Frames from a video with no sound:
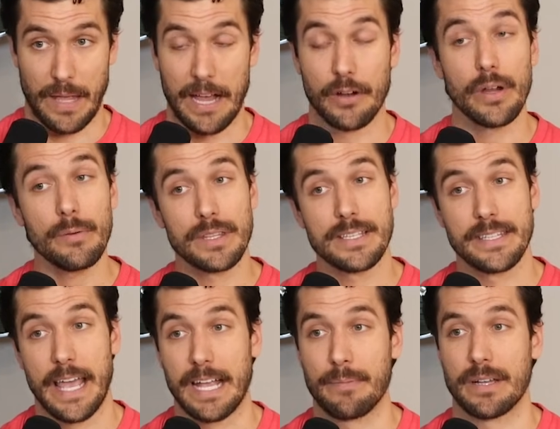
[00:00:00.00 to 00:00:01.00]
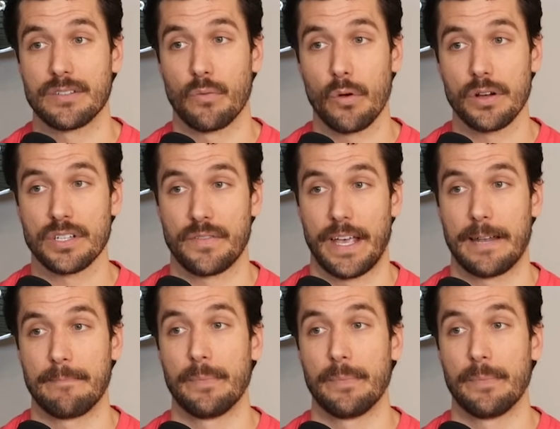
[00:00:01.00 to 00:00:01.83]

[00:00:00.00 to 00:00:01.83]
I agree with this take, but as a Warriors fan,